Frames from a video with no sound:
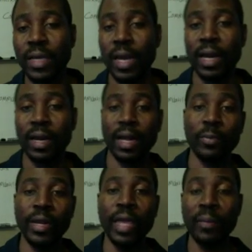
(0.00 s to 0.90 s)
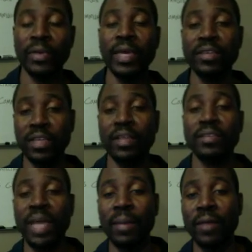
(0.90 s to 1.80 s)
And I'm really happy you guys taking
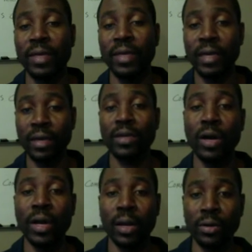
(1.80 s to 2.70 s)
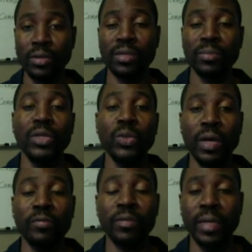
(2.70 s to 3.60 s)
the time off to get on the call and learn something
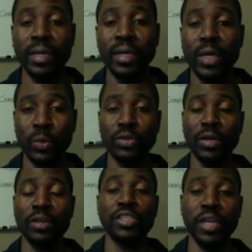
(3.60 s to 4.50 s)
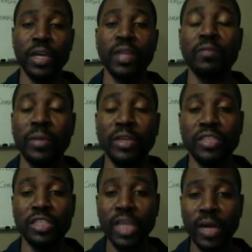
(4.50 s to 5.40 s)
new every day. We're trying to share the
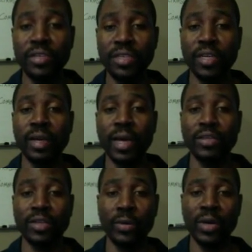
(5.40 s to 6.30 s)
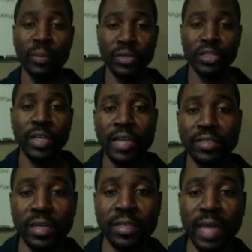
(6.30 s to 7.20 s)
information. Sharing is caring, guys. So I really appreciate you
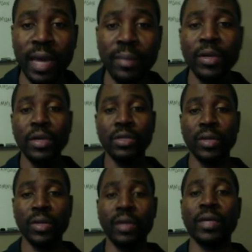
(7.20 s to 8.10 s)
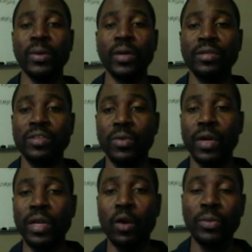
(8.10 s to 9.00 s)
guys taking the time to get on here with us this
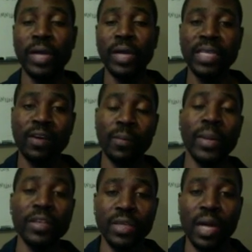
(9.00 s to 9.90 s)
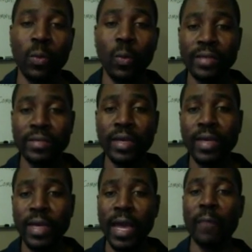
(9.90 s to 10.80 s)
morning. I hope you guys have a blessed
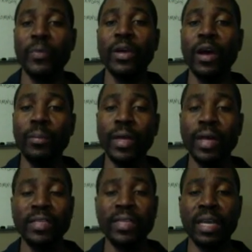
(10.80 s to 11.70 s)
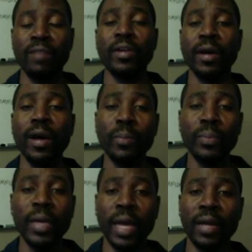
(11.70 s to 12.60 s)
Wednesday. Happy hump day. Let's get over the
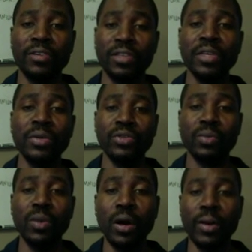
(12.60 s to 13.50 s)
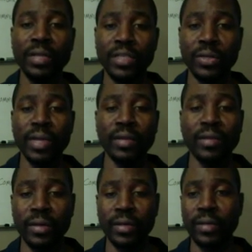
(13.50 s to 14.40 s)
hump. And I'll see you tomorrow at 09:30.